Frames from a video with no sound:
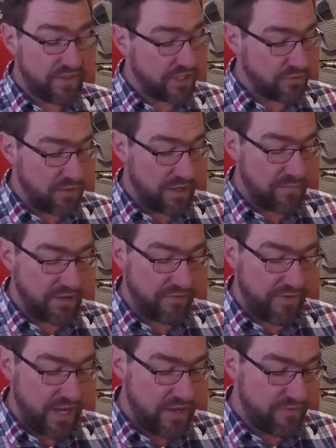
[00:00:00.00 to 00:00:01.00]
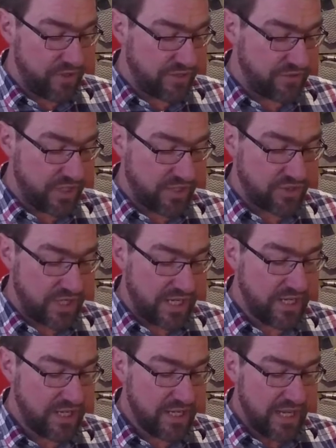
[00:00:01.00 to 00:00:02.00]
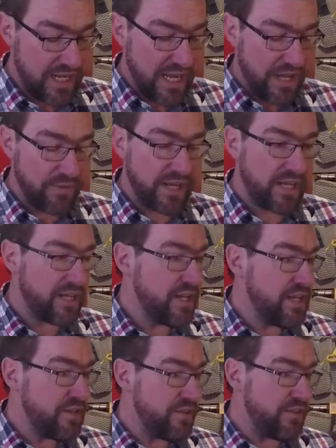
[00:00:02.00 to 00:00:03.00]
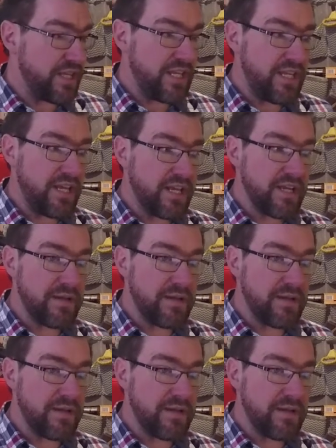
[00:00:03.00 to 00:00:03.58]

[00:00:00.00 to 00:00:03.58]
That's one of my favorites, actually, allowing the